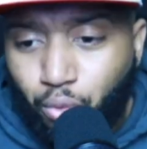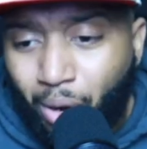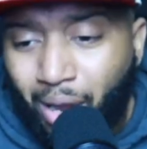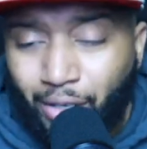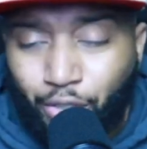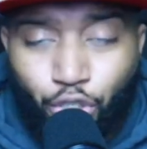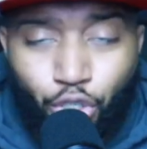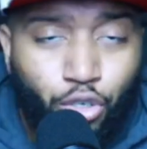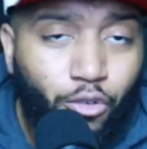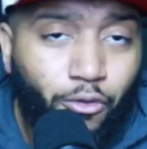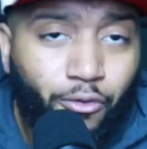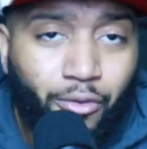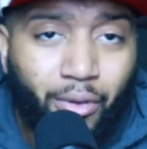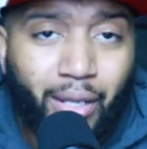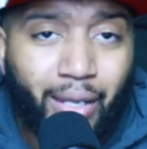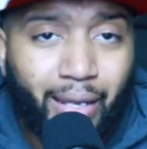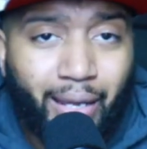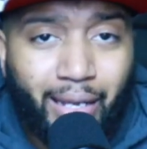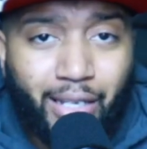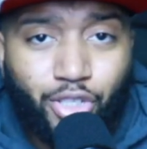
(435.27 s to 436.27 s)
do you feel
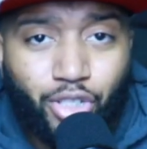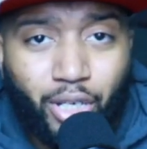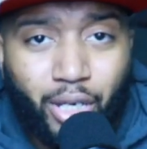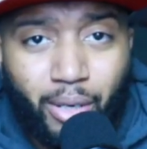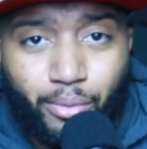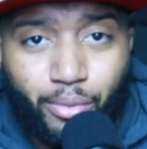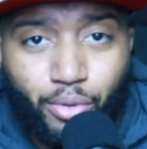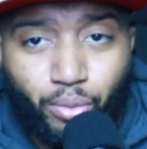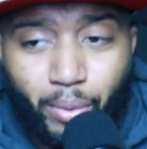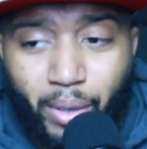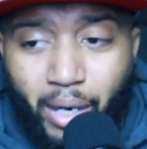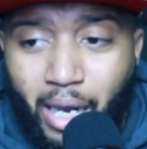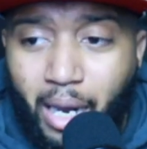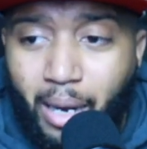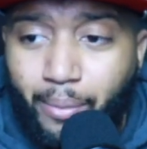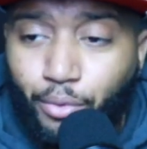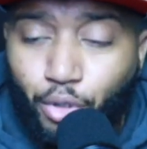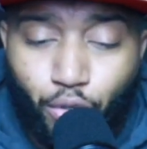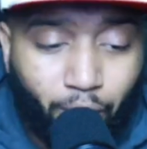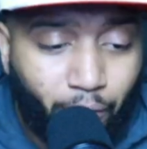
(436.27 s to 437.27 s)
like SGA was robbed?
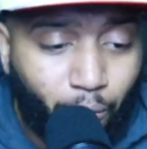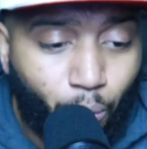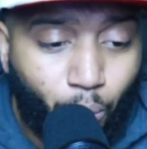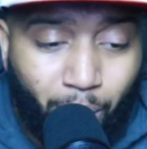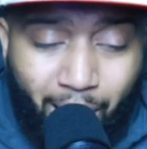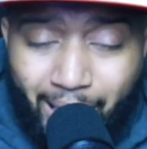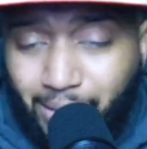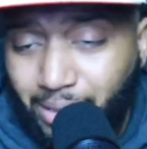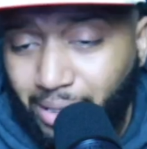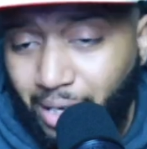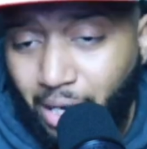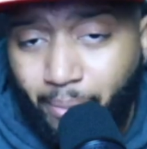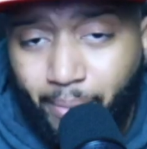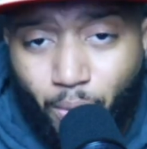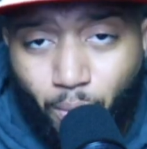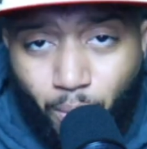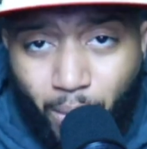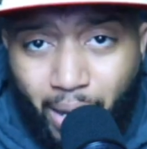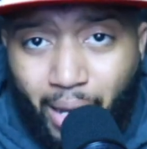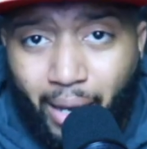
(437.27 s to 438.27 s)
Do you why? Tell me
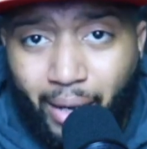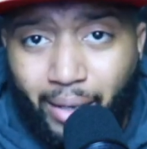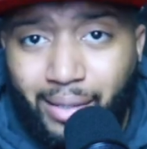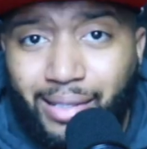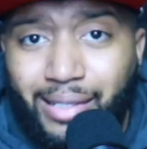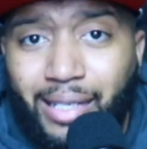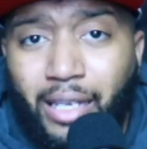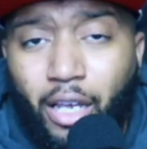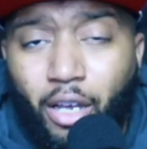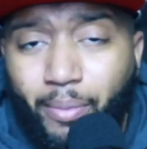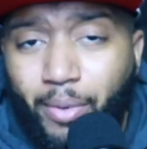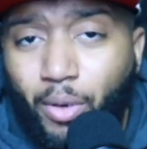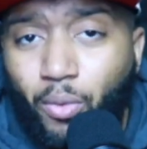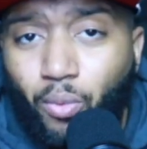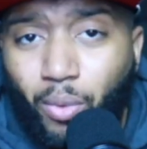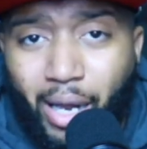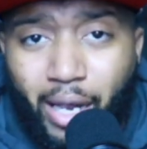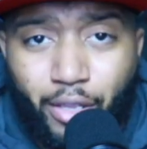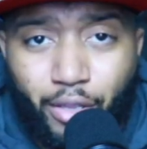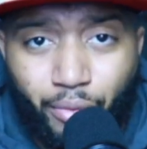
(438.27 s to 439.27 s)
why. Tell me
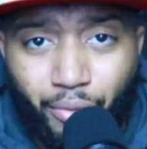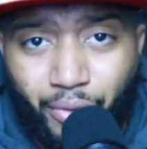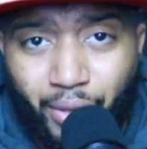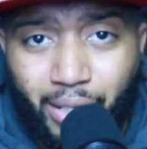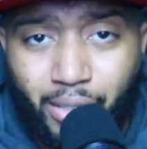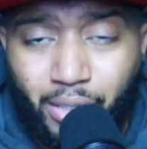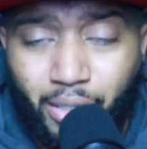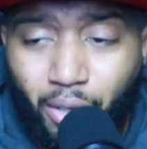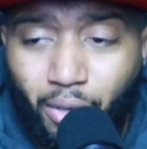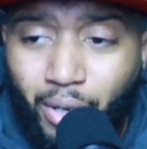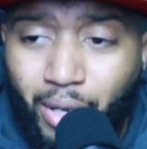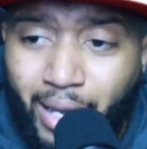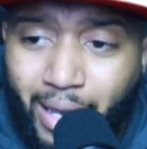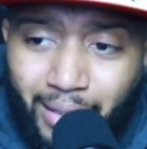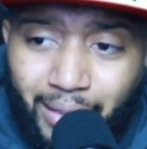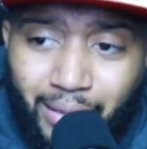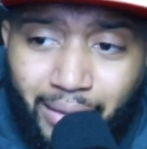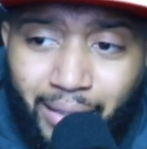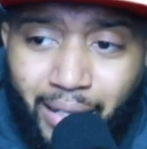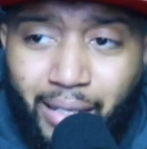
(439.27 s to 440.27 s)
why you think so. And
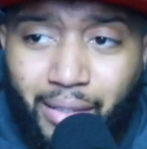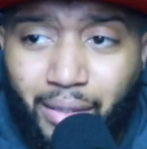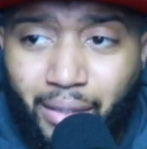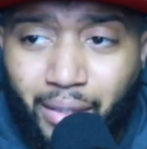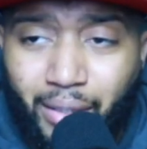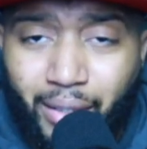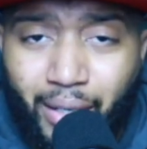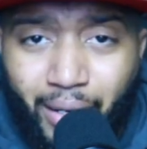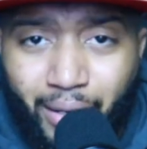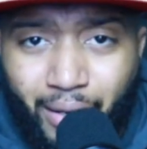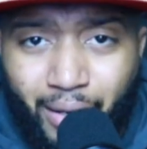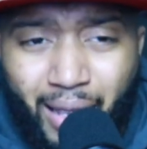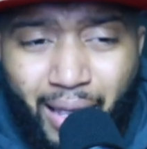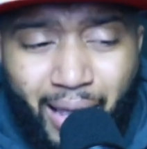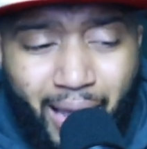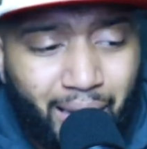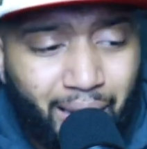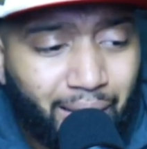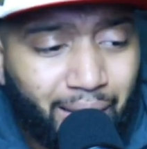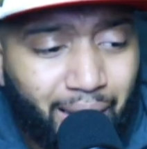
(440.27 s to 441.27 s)
at the end of the day,
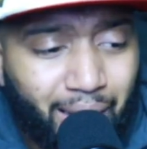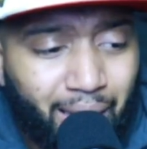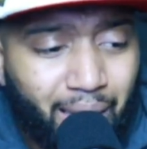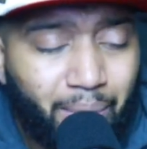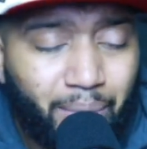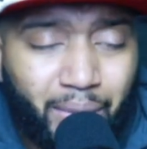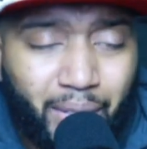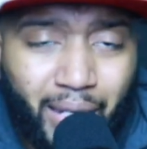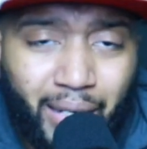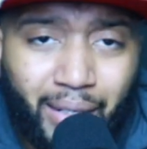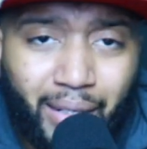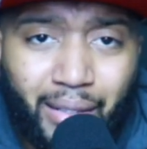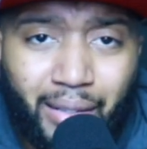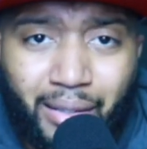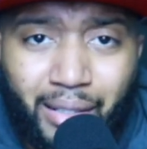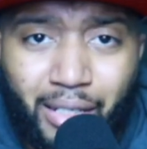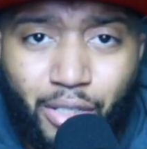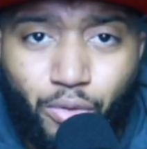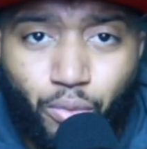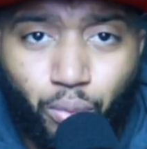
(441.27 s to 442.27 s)
how did the NBA get
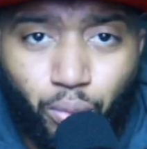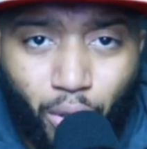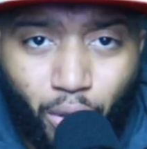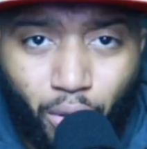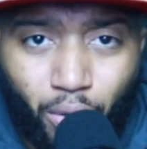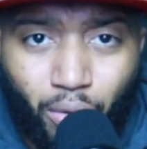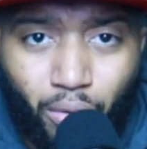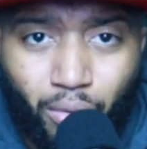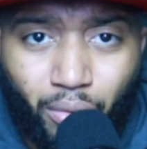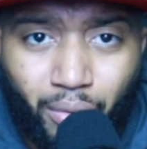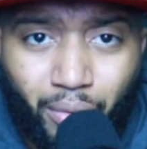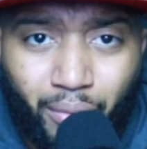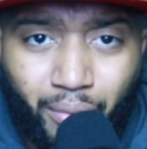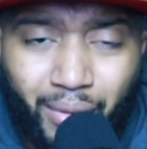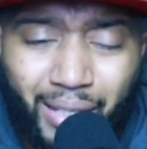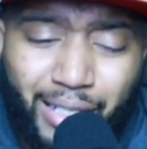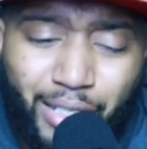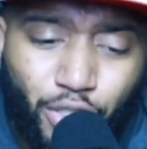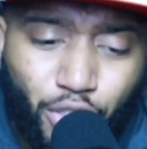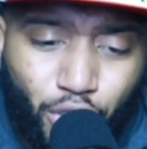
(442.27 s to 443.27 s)
this wrong?
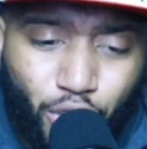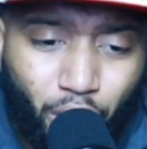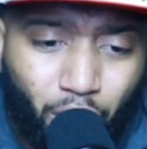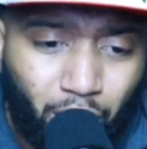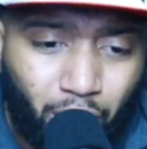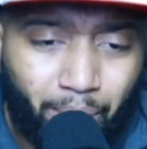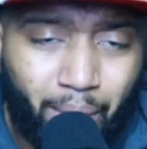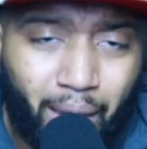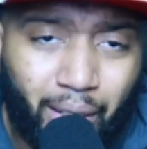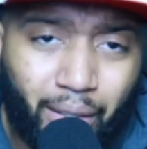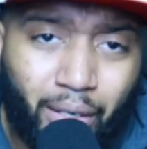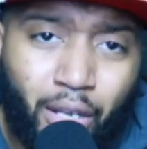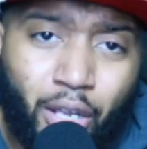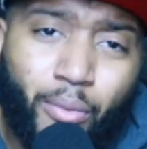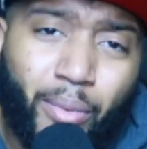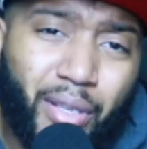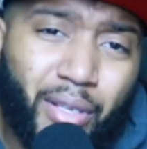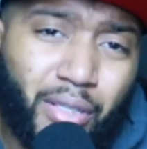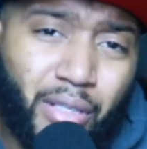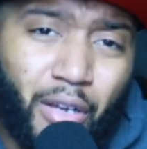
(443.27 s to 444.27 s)
Let's talk about it.
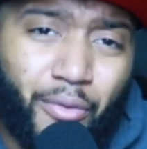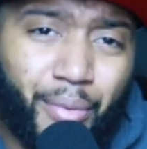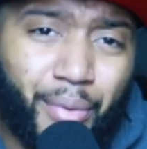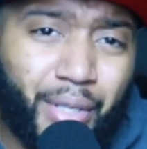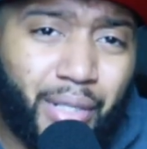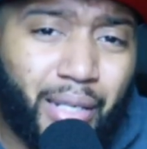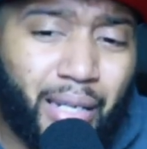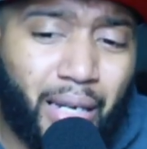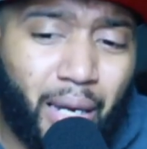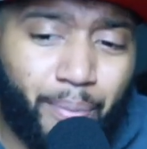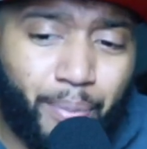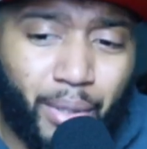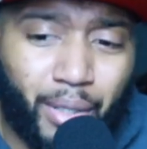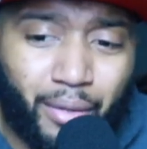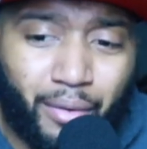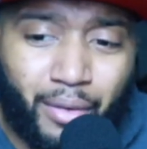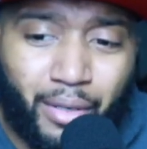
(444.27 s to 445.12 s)
Whether it's love or it's hate, I put